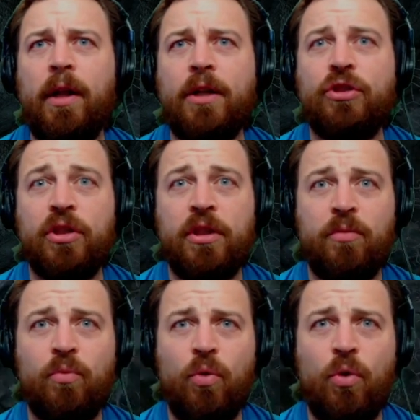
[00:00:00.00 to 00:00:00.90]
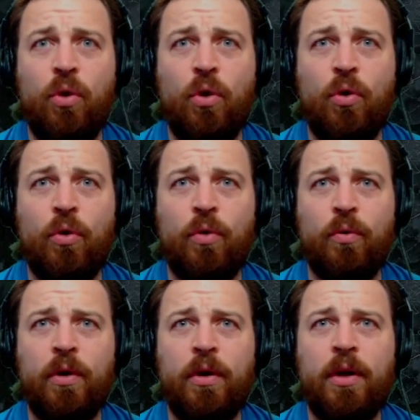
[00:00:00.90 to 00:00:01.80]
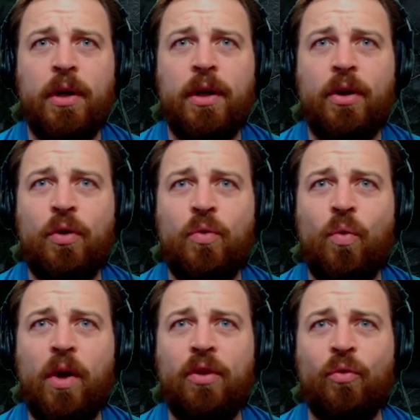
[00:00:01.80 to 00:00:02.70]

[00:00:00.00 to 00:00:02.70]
Actually, whoa, quite